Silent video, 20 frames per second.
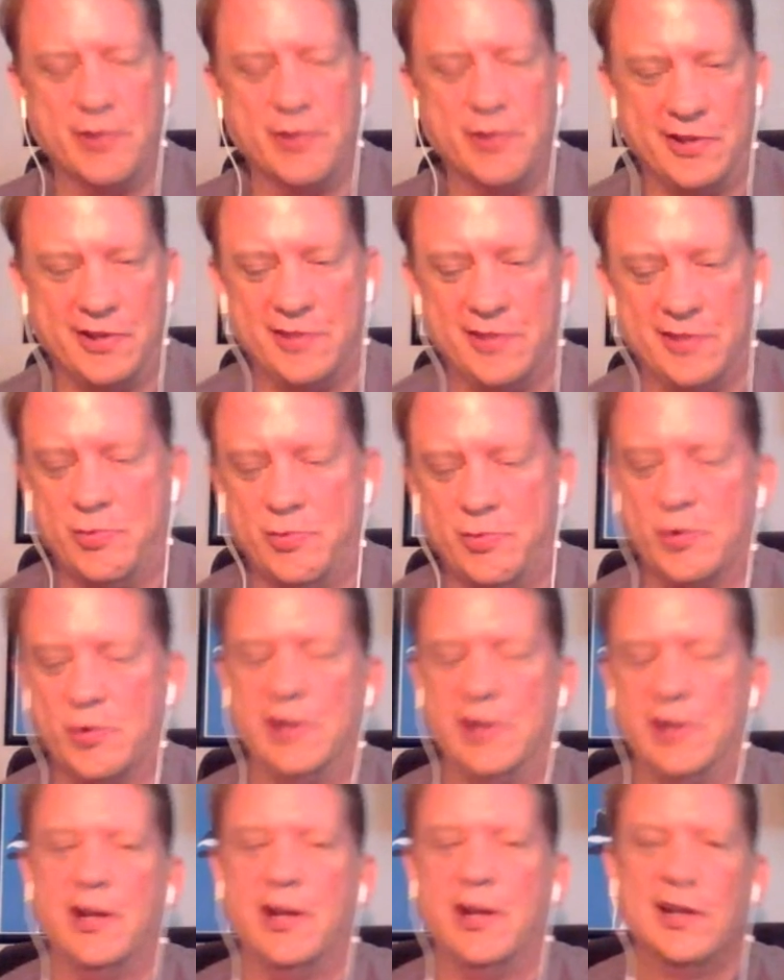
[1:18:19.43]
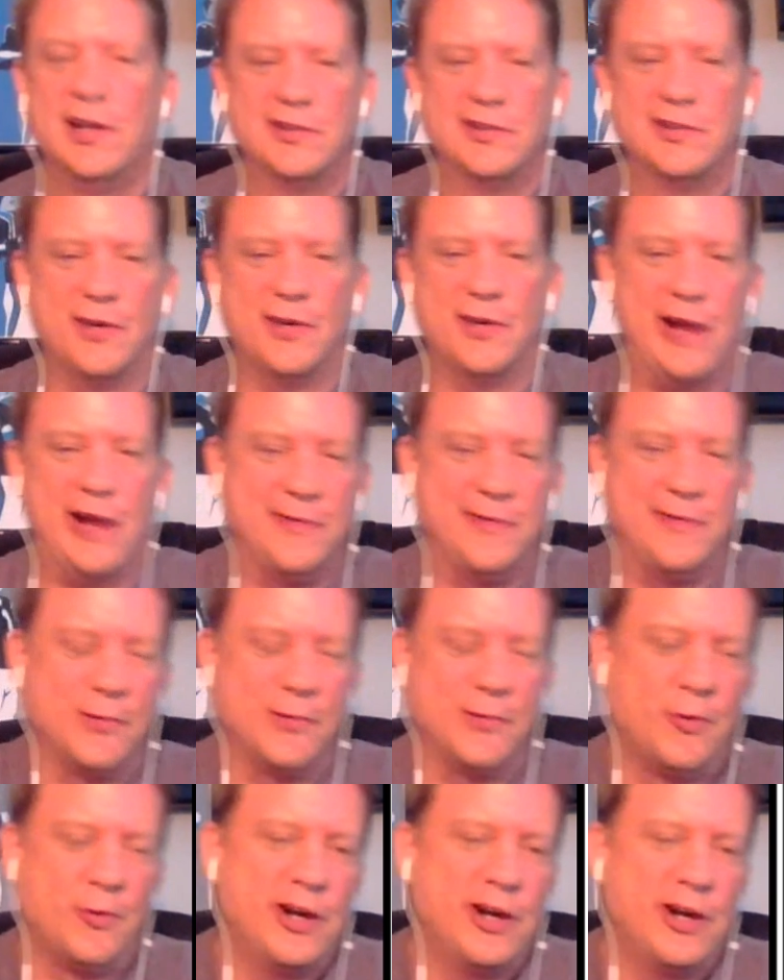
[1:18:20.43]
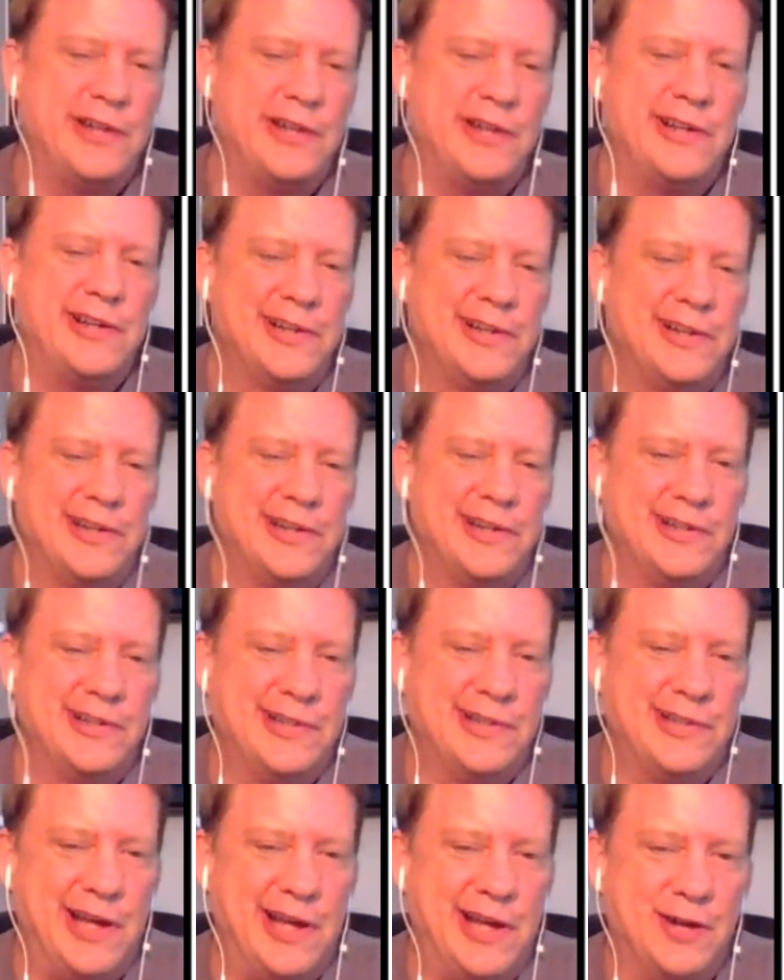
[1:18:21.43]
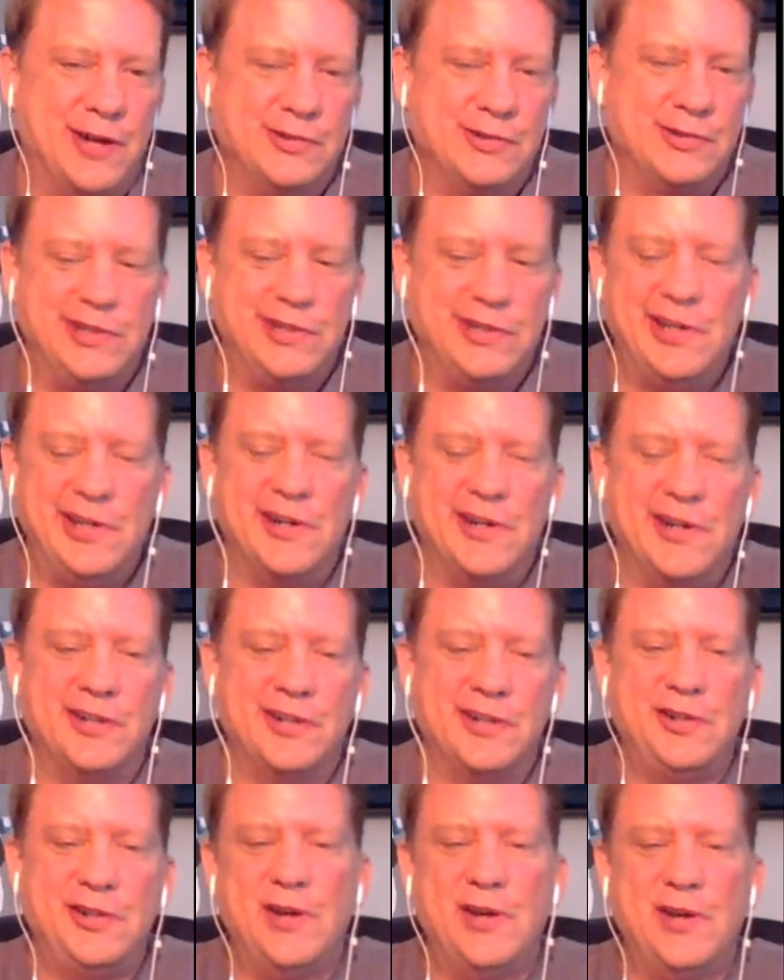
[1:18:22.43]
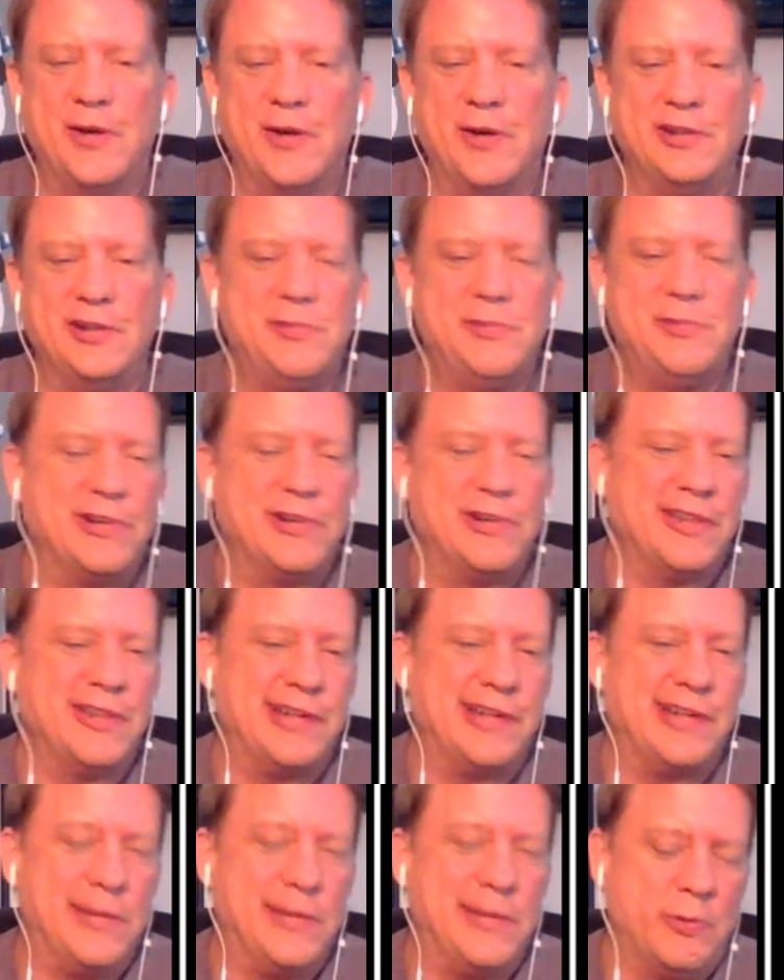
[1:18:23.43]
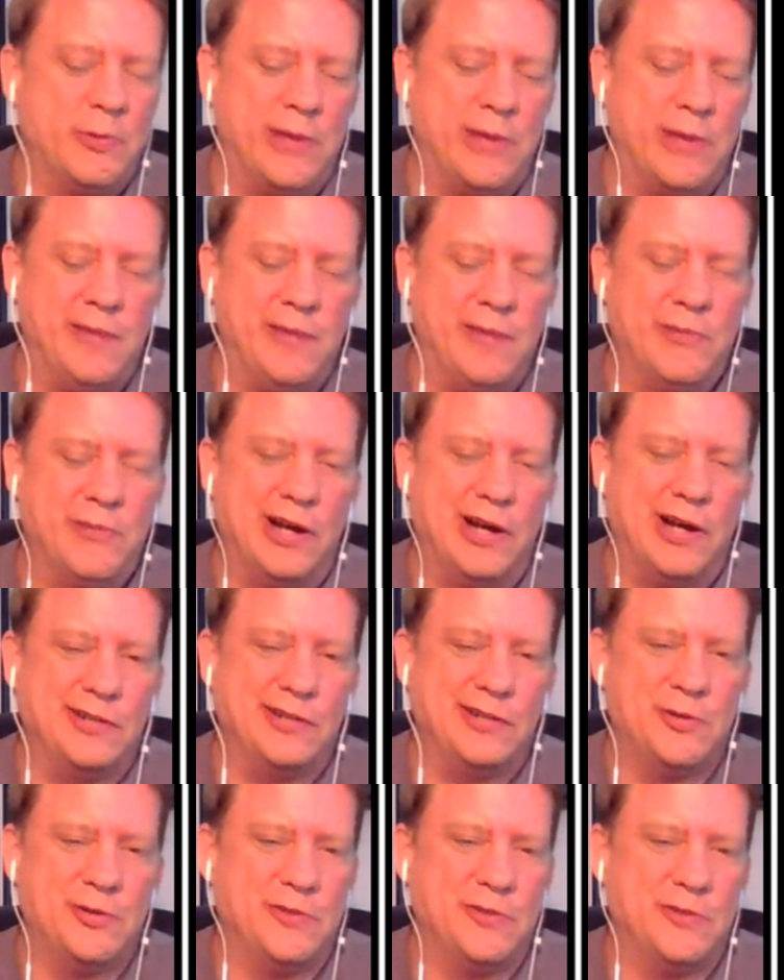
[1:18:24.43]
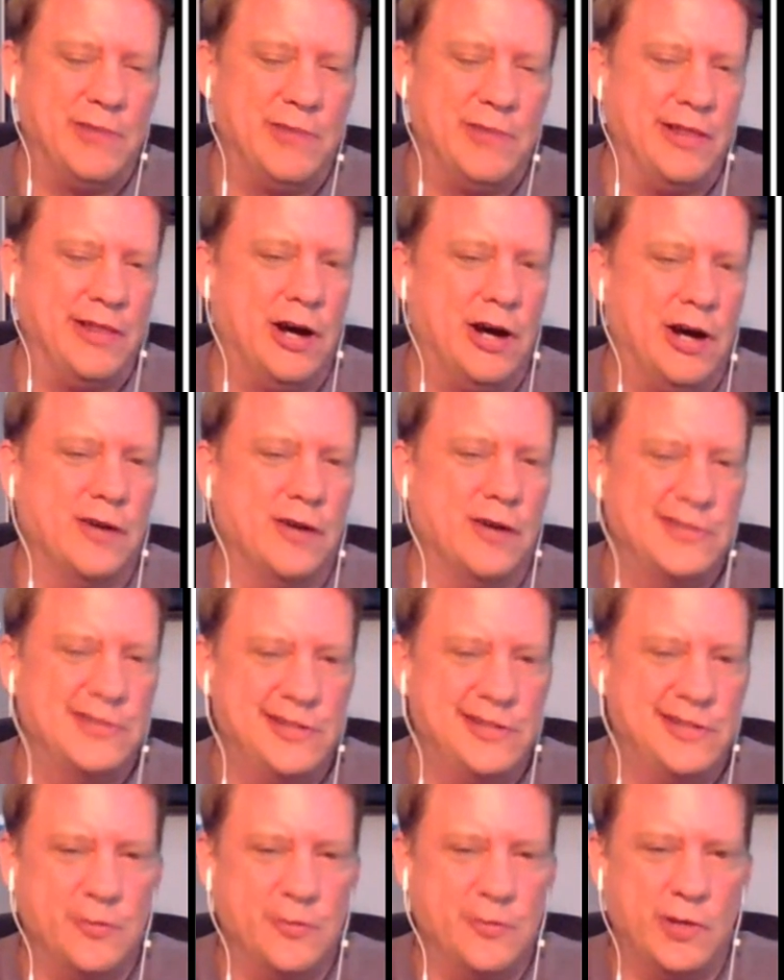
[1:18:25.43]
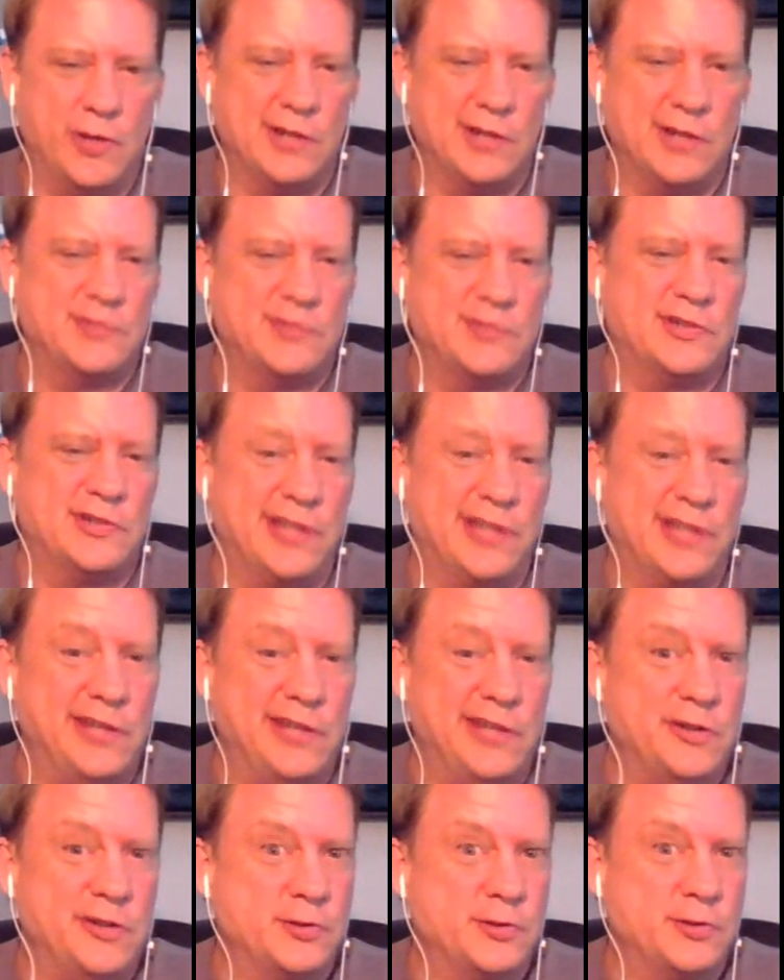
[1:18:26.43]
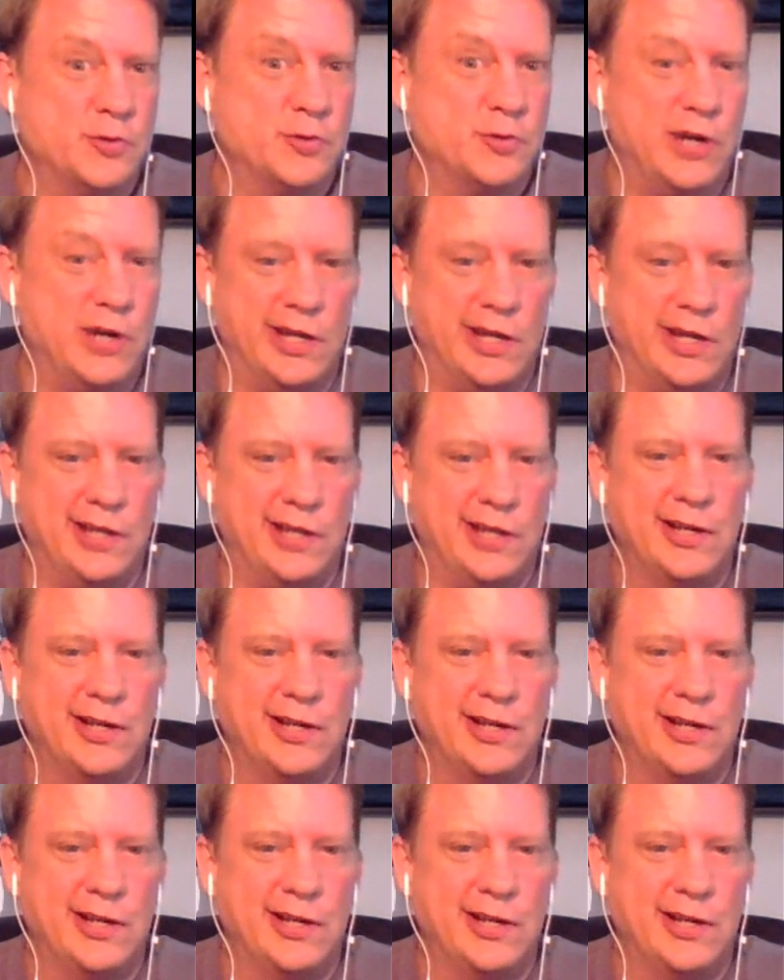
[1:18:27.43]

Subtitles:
at this point. So after one down year, you go and you put the Tampa Bay Bucks, who have been the offseason winners for 10 years running,